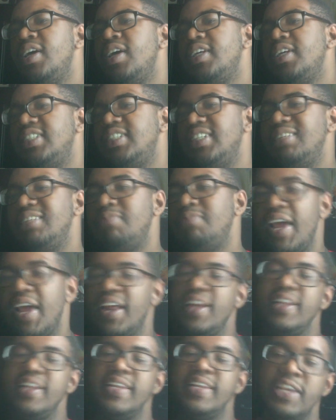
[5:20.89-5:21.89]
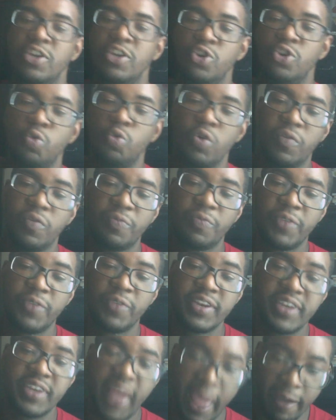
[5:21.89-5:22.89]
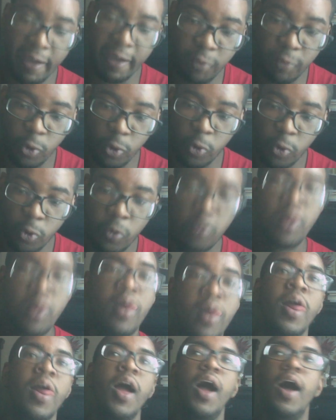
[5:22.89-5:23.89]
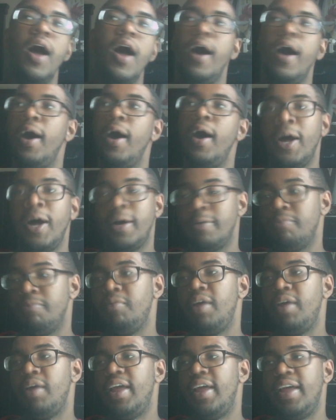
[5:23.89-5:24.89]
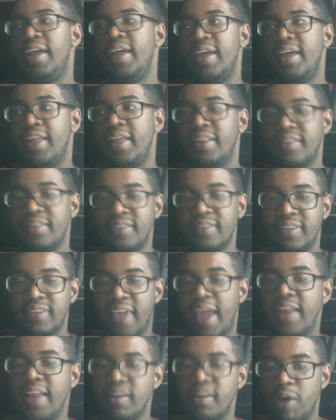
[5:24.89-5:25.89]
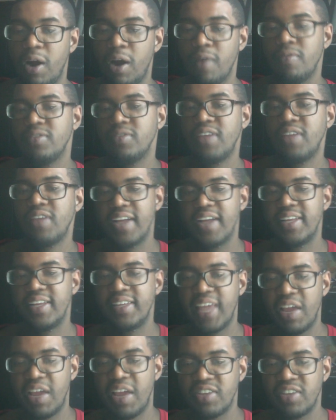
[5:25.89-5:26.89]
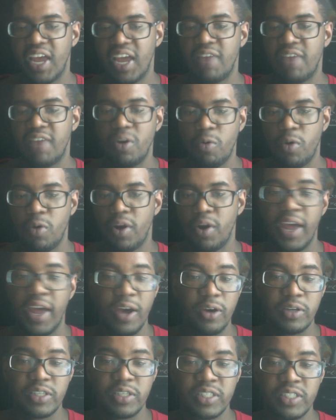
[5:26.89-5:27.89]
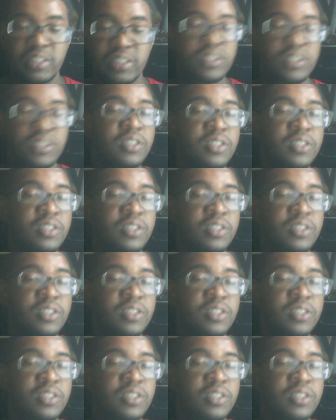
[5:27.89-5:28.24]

She made a deal with the devil and gained the power of the titan and gave it to everyone else.